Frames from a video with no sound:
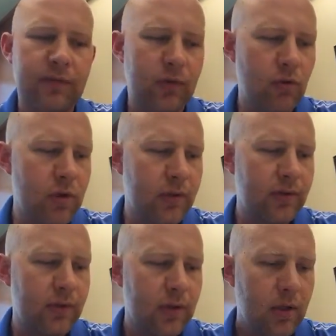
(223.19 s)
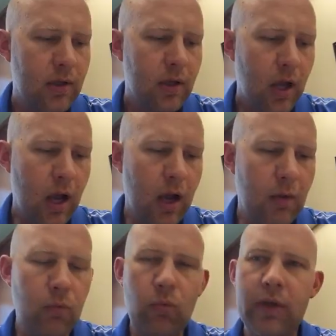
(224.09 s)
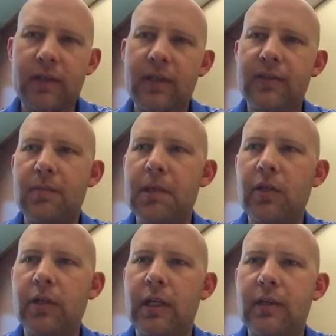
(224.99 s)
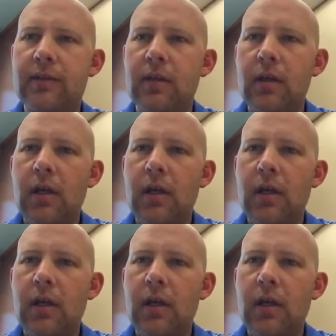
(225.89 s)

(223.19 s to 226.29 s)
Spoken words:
students with disabilities.